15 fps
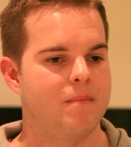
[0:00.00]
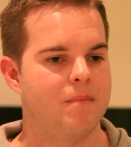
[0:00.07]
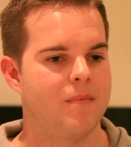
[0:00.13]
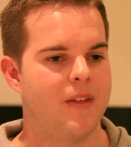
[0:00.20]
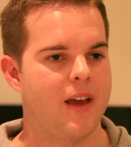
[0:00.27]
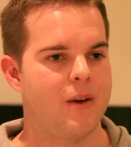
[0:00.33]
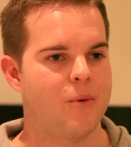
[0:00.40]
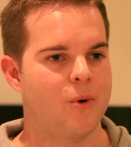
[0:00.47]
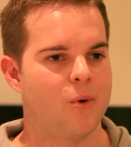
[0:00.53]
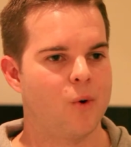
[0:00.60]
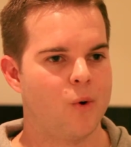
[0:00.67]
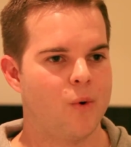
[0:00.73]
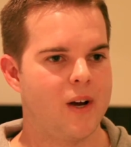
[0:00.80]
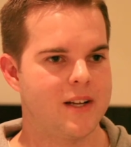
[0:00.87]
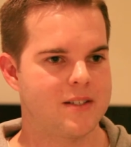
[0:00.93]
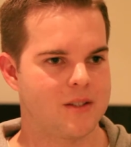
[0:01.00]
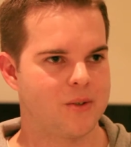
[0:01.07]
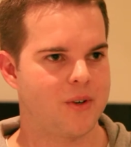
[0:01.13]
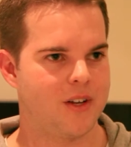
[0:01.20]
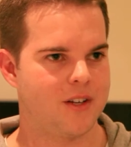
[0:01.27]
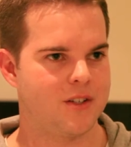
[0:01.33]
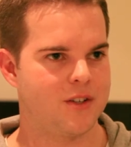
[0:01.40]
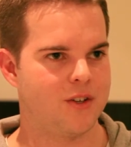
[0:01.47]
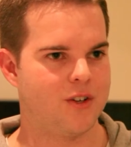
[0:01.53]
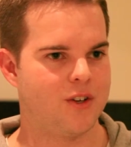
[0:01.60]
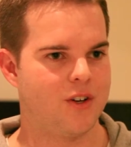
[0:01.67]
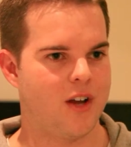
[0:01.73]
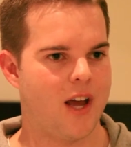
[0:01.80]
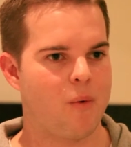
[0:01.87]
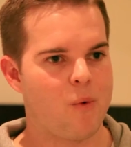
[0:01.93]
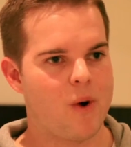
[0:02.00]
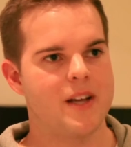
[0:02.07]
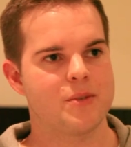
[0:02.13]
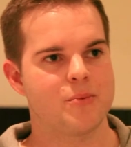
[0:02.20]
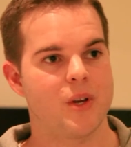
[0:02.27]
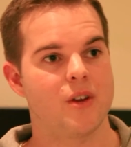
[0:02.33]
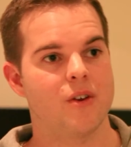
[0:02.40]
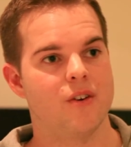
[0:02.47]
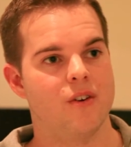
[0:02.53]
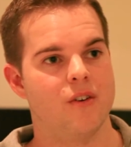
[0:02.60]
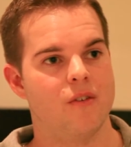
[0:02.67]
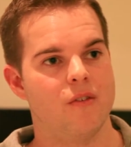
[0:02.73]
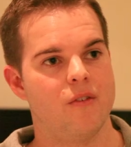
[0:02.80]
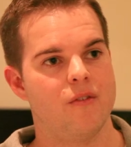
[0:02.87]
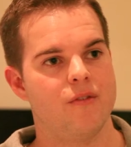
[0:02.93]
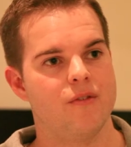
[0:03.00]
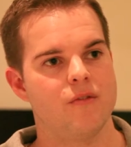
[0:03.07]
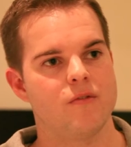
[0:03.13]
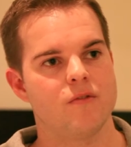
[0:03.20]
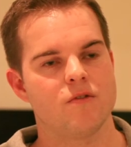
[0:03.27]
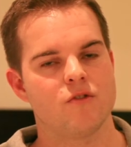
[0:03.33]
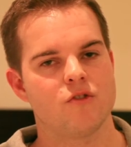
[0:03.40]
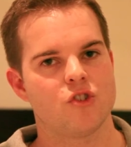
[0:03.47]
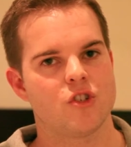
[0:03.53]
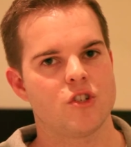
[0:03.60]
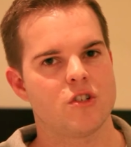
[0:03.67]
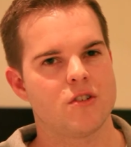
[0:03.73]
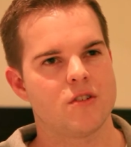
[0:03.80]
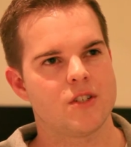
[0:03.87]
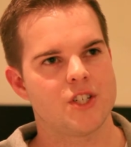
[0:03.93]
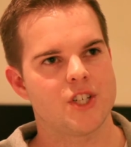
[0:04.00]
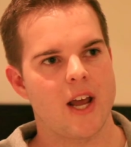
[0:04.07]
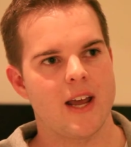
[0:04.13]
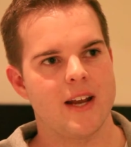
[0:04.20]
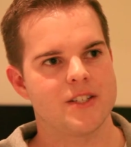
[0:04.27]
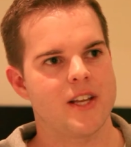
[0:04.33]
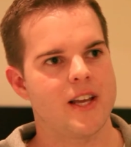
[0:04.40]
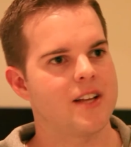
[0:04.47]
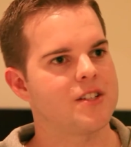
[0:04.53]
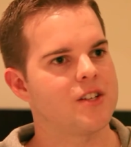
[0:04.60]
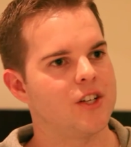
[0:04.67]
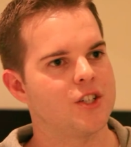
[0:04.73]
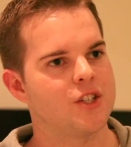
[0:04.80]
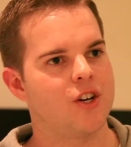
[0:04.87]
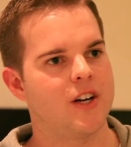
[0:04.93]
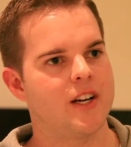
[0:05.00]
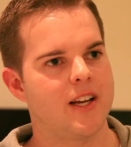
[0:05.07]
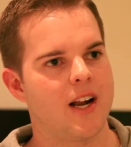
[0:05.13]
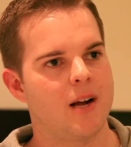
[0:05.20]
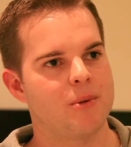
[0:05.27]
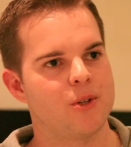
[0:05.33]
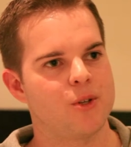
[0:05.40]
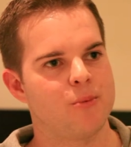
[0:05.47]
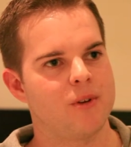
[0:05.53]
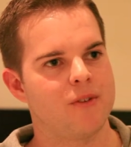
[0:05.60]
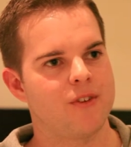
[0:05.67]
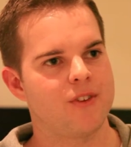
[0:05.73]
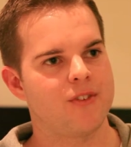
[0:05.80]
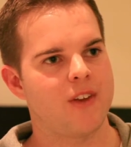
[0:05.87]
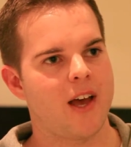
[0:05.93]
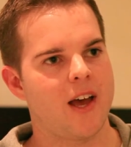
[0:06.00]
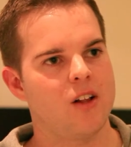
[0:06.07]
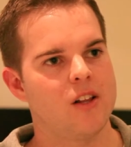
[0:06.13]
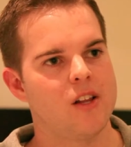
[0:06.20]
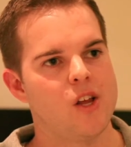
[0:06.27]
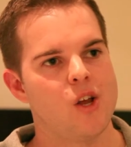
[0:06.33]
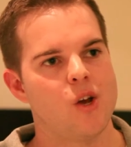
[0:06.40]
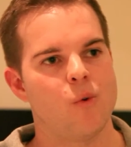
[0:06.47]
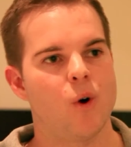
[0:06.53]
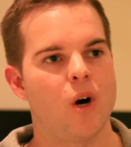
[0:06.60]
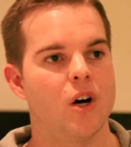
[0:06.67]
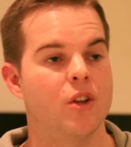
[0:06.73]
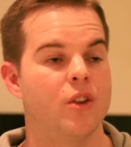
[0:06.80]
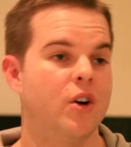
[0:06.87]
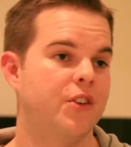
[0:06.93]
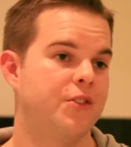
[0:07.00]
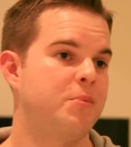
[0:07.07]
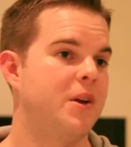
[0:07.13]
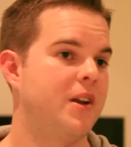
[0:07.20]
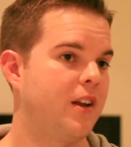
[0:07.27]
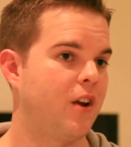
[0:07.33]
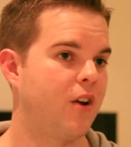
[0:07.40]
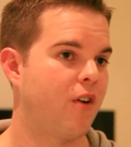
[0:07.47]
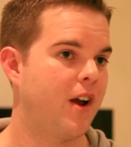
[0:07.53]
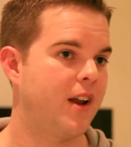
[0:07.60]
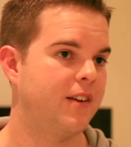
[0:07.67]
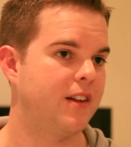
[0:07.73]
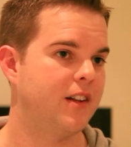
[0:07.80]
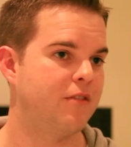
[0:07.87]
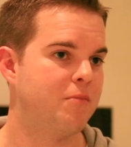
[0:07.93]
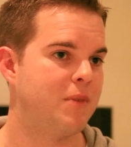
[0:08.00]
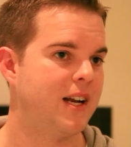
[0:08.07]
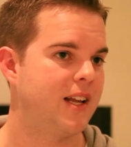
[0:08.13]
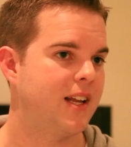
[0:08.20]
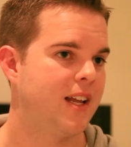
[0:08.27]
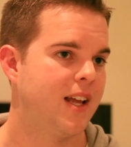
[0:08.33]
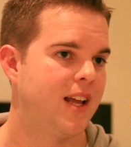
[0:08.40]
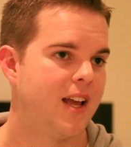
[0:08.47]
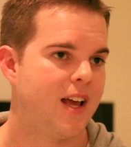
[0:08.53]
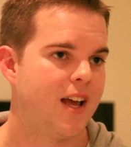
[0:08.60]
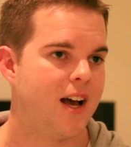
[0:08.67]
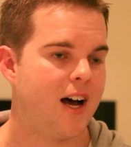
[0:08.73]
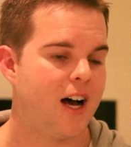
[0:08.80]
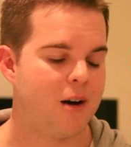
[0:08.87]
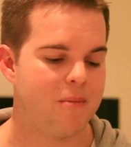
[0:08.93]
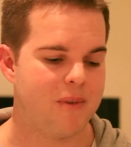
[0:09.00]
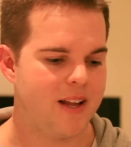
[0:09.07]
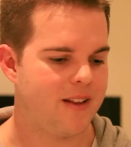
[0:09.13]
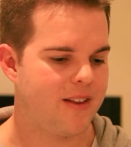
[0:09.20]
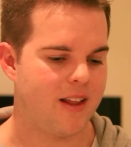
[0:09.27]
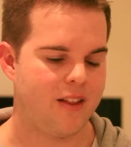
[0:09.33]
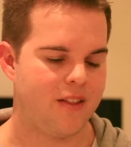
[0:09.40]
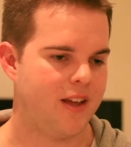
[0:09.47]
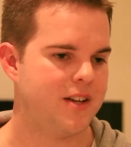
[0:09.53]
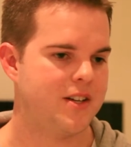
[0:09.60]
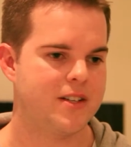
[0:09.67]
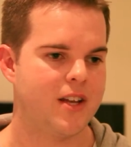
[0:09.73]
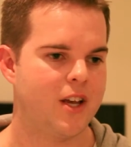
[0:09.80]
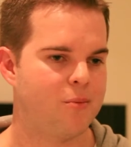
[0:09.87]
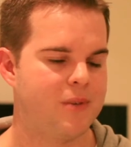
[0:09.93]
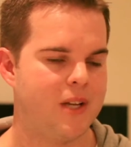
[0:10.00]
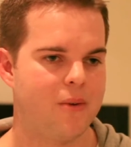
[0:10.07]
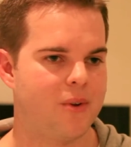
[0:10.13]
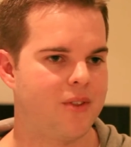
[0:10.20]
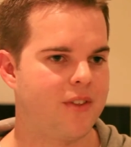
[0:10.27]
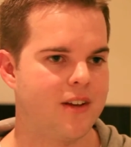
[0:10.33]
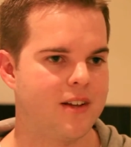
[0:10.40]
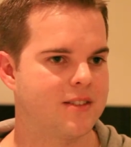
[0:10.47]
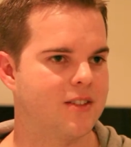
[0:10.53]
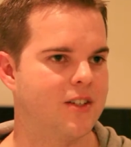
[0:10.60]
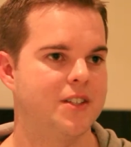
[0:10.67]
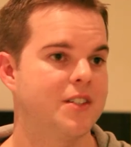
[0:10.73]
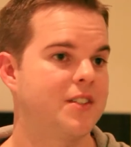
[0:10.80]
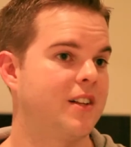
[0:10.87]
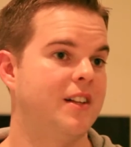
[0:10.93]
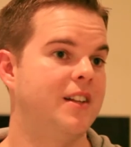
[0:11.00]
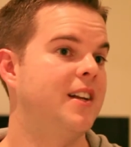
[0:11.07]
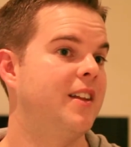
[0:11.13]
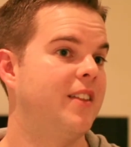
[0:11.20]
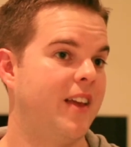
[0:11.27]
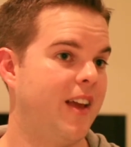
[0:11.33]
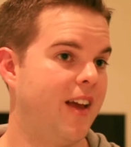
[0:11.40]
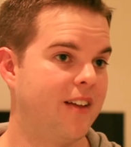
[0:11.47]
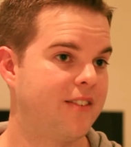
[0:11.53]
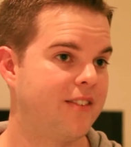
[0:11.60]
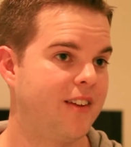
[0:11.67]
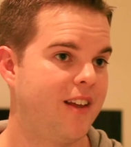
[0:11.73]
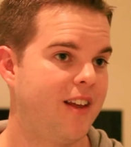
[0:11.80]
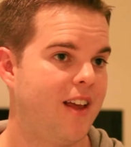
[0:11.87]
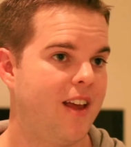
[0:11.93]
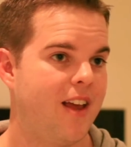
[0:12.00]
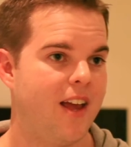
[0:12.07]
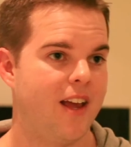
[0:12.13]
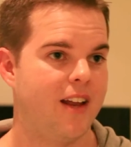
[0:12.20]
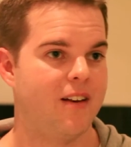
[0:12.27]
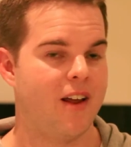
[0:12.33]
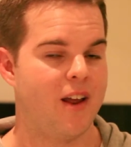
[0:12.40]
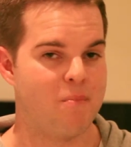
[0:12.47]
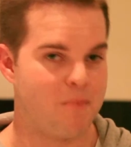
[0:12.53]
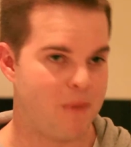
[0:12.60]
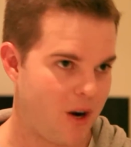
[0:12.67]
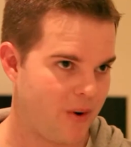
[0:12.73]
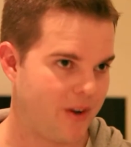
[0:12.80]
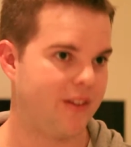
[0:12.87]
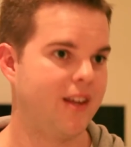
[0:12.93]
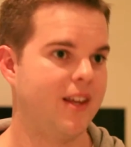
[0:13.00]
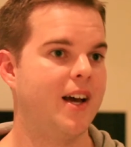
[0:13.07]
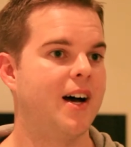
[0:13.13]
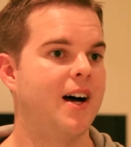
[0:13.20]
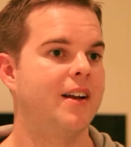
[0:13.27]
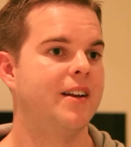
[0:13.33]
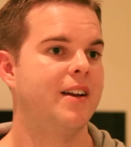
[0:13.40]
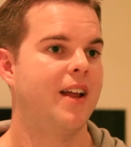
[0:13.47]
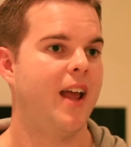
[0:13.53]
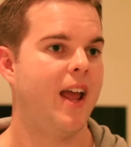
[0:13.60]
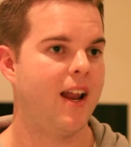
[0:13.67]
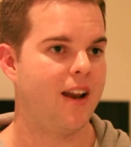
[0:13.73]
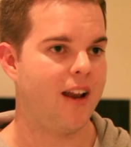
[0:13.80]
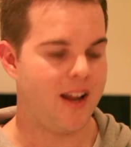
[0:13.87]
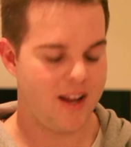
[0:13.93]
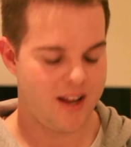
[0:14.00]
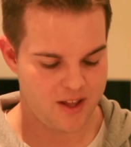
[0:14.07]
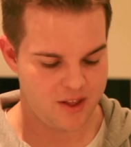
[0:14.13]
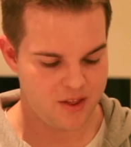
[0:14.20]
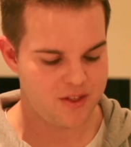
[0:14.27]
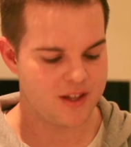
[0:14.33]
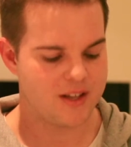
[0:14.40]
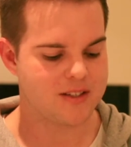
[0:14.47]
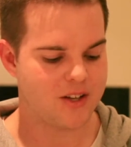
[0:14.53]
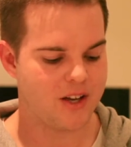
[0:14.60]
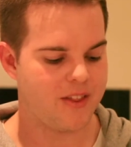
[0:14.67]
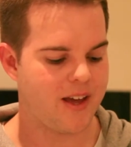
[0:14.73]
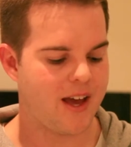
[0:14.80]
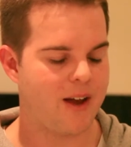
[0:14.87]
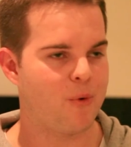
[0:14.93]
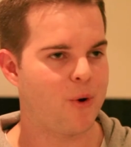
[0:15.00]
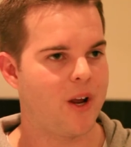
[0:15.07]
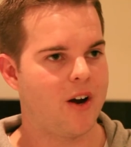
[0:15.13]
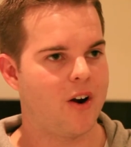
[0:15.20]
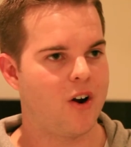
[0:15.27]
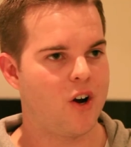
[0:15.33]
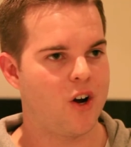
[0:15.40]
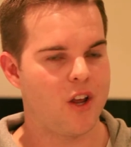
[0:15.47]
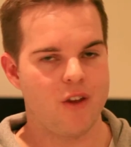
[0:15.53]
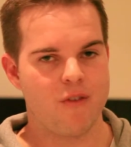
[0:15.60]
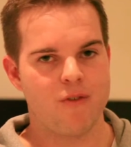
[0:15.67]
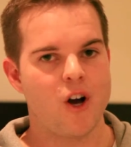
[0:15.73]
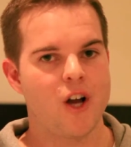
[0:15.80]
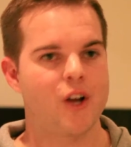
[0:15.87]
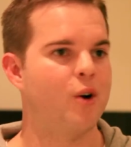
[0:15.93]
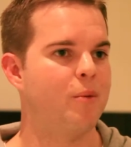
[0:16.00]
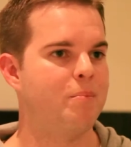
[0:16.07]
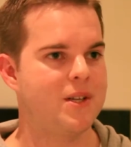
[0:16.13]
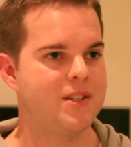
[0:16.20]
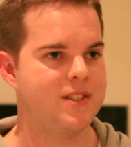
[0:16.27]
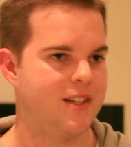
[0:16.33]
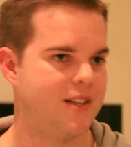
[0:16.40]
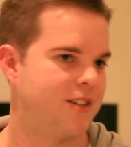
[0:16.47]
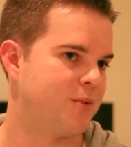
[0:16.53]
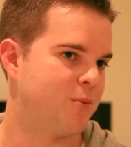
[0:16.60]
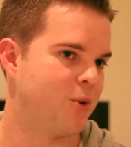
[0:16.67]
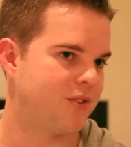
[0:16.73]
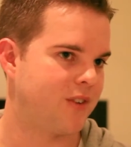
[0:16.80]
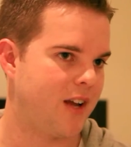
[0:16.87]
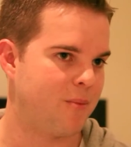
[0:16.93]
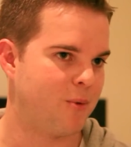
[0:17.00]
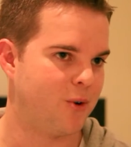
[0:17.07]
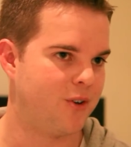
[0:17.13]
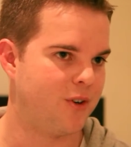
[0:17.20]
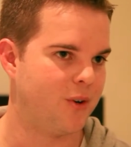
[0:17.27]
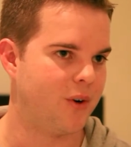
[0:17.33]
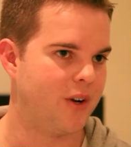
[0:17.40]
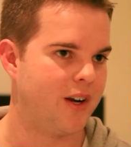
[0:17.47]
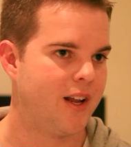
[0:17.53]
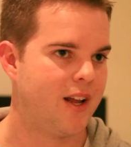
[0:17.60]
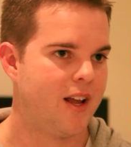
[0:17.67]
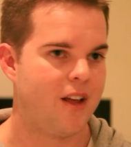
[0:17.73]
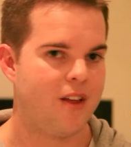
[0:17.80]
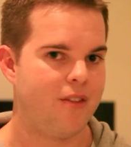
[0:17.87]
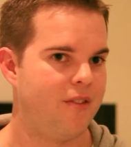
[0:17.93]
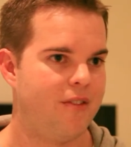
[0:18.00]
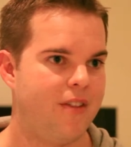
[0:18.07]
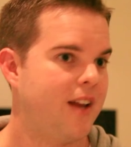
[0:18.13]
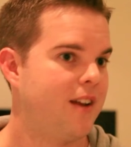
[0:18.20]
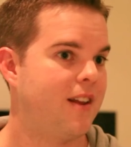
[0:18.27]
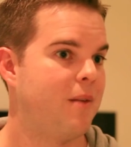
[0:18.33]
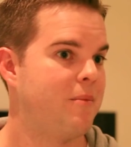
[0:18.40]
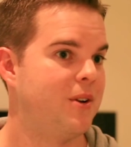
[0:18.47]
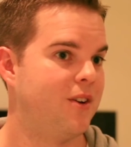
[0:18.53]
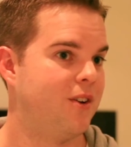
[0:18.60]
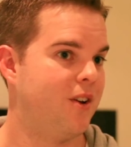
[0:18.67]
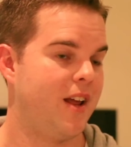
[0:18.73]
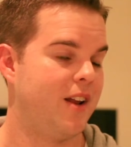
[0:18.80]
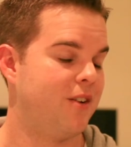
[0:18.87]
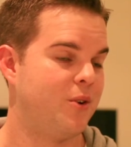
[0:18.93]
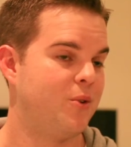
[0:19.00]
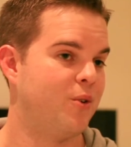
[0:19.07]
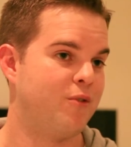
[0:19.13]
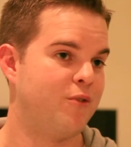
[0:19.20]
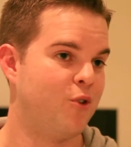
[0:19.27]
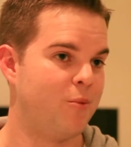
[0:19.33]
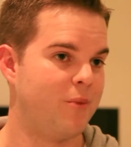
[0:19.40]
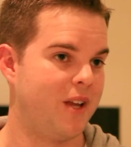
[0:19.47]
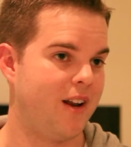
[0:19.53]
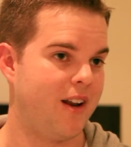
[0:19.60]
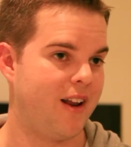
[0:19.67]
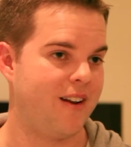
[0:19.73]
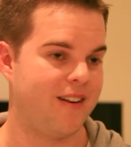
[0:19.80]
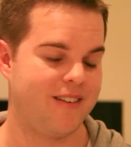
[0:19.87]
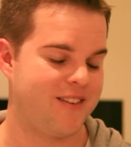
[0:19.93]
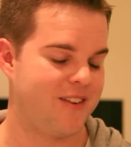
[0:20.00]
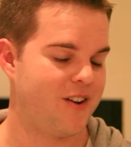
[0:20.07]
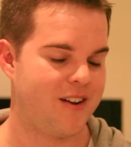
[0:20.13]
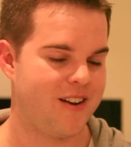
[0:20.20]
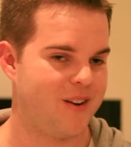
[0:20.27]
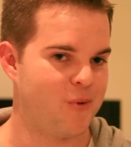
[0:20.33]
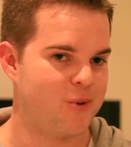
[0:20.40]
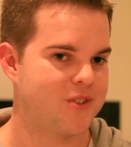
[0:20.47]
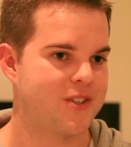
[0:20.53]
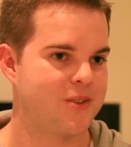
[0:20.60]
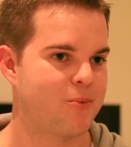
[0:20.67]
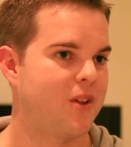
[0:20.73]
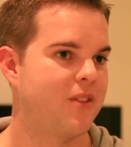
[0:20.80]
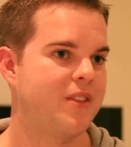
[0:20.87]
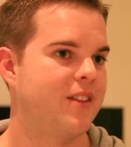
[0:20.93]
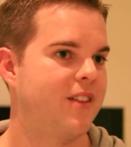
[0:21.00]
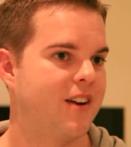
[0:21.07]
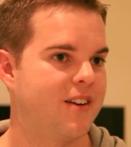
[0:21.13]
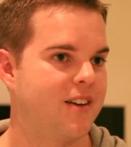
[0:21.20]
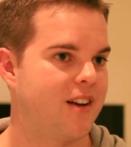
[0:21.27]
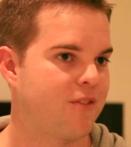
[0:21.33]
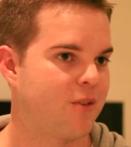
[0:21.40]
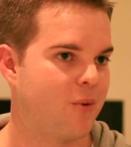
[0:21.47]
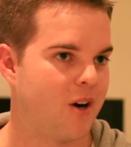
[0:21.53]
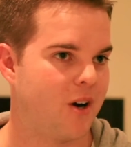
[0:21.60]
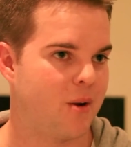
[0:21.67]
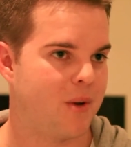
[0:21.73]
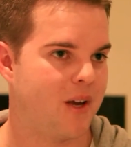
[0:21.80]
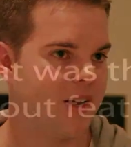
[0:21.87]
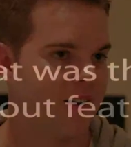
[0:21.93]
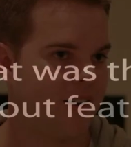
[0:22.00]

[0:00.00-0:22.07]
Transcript: They were always looking at ways we could change the house, like tidy it up a little bit for sale, while not spending a great deal of money. And they just helped out with things like just cleaning the house and mowing the yard and things like that, where if I got busy and just wasn't able to do it, they'd come in and do it for me, and it was just one thing that I didn't have to worry about.